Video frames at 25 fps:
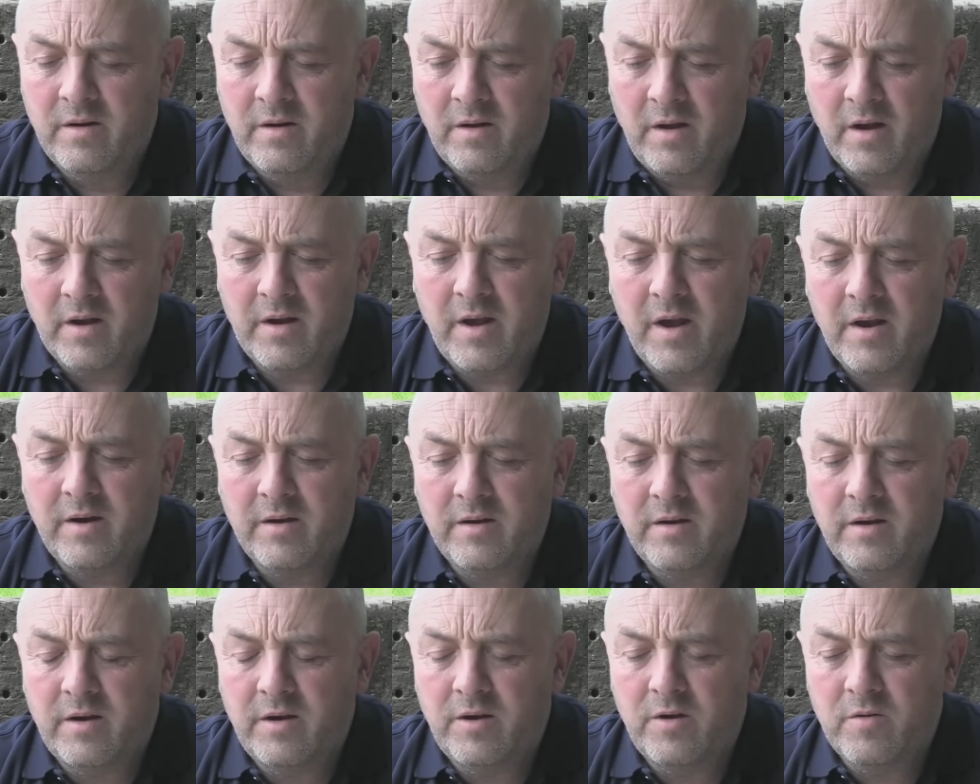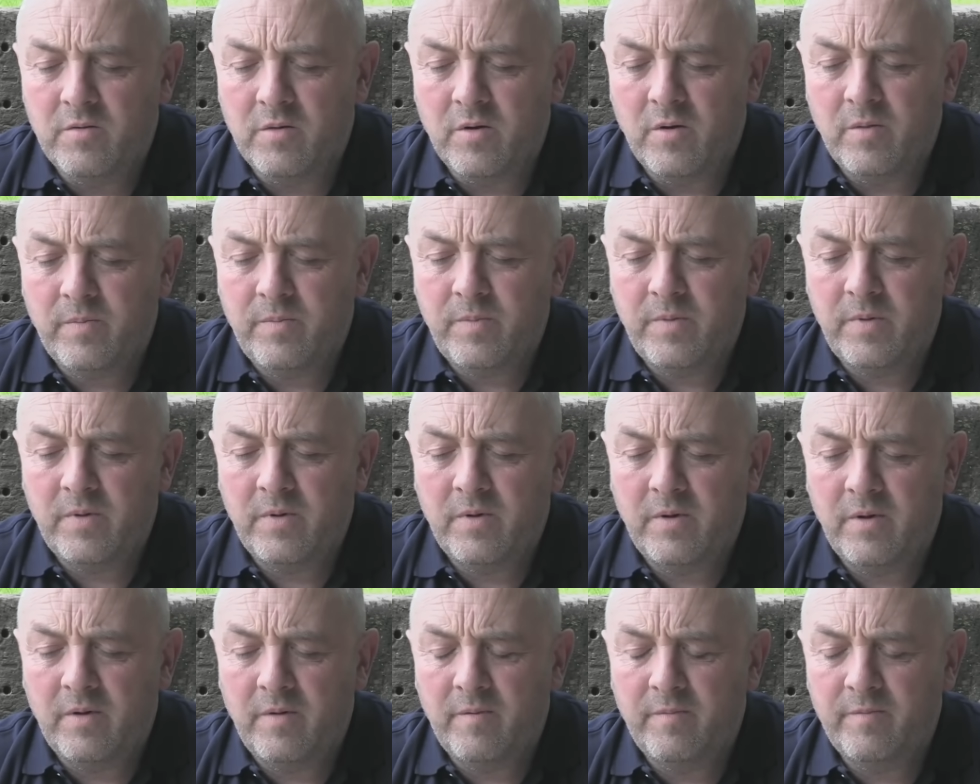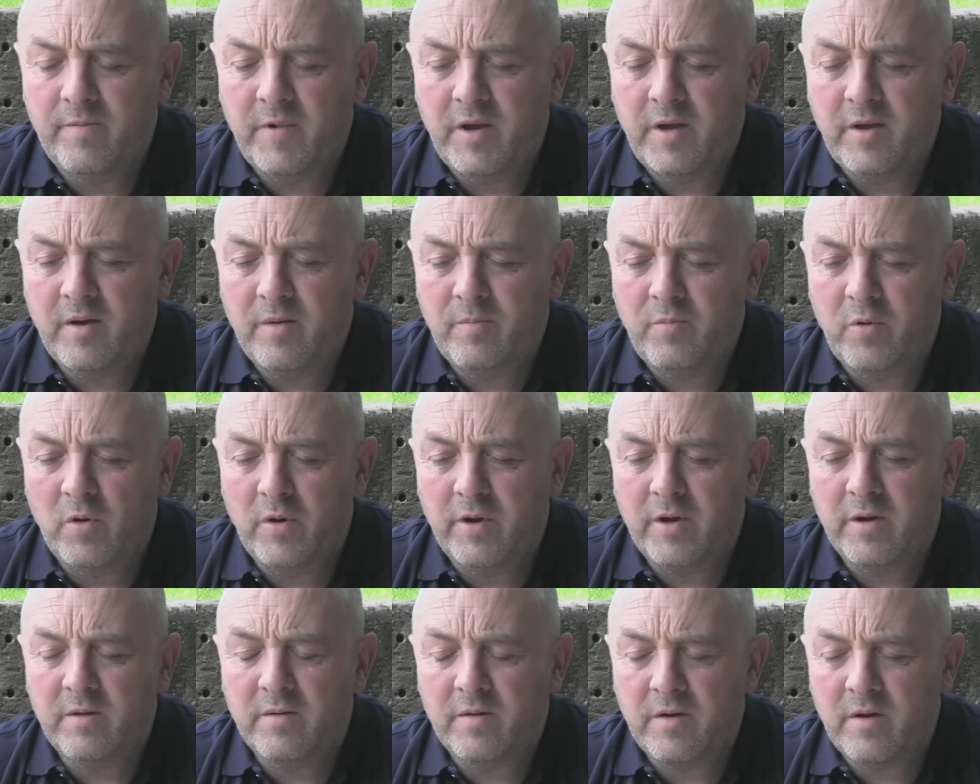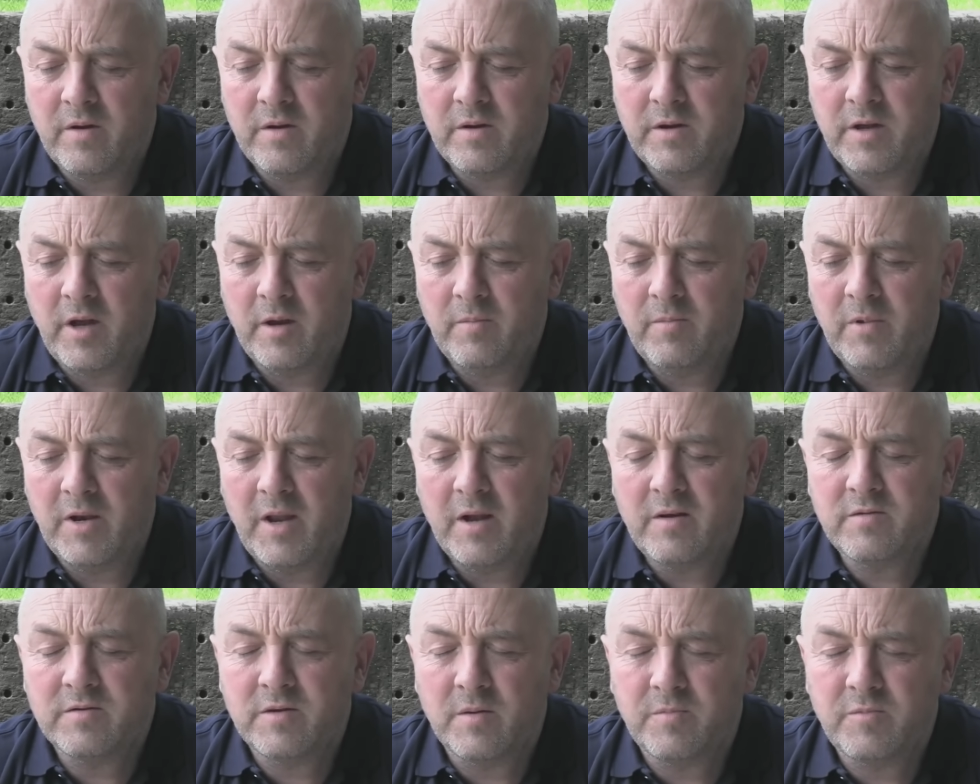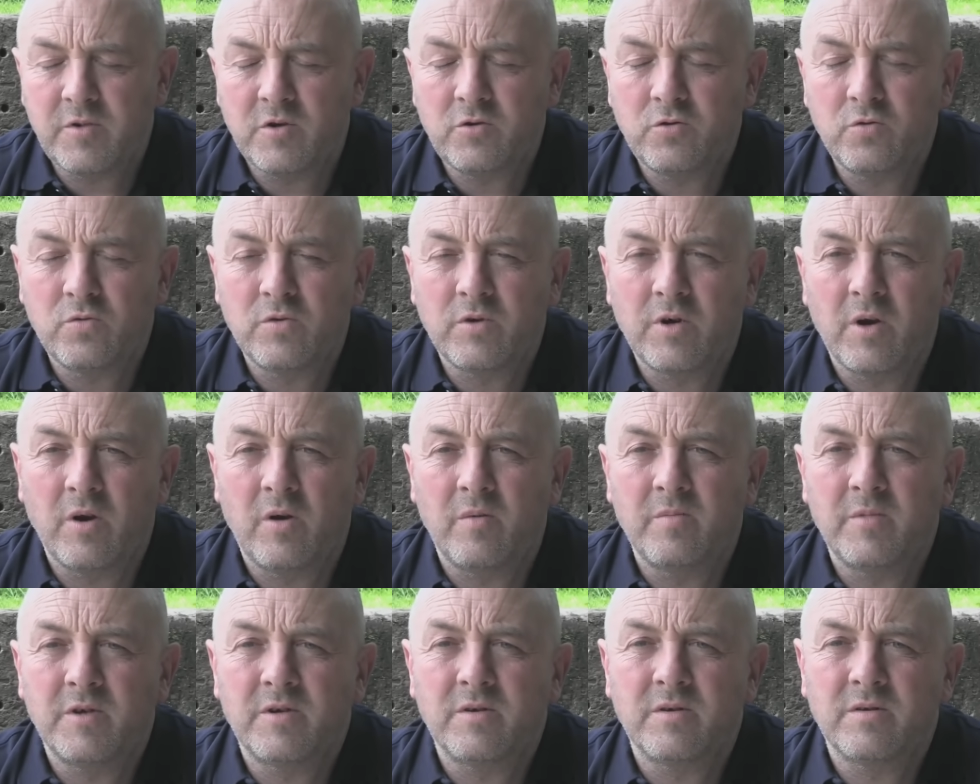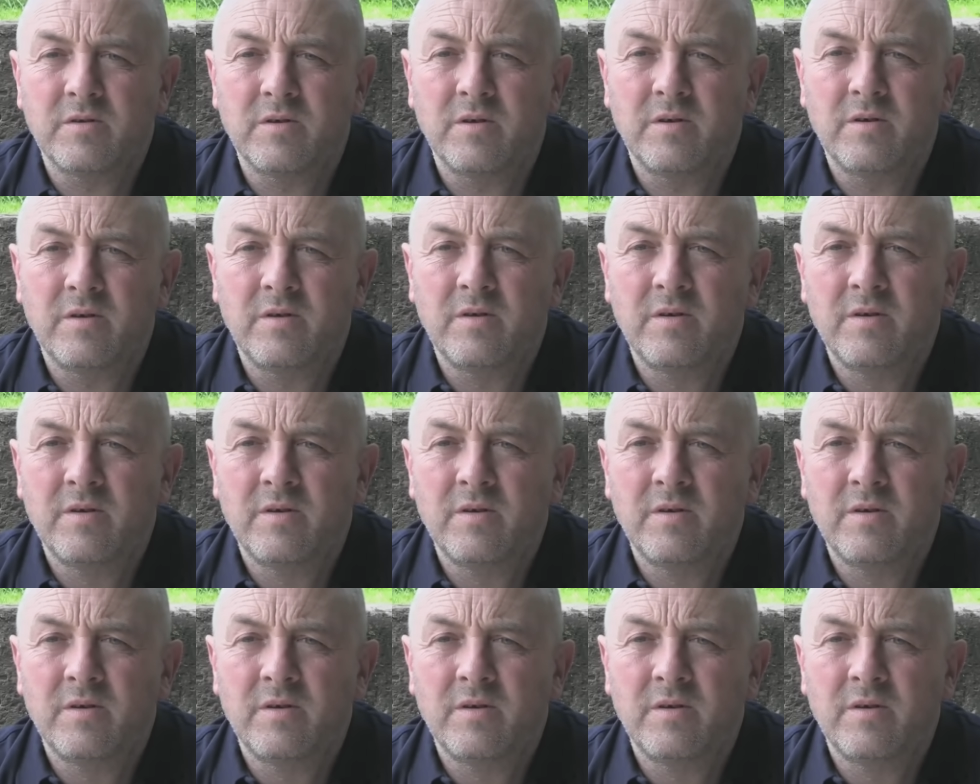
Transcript: Again, in Europe, they are pulling cable lengths up to 2 kilometres in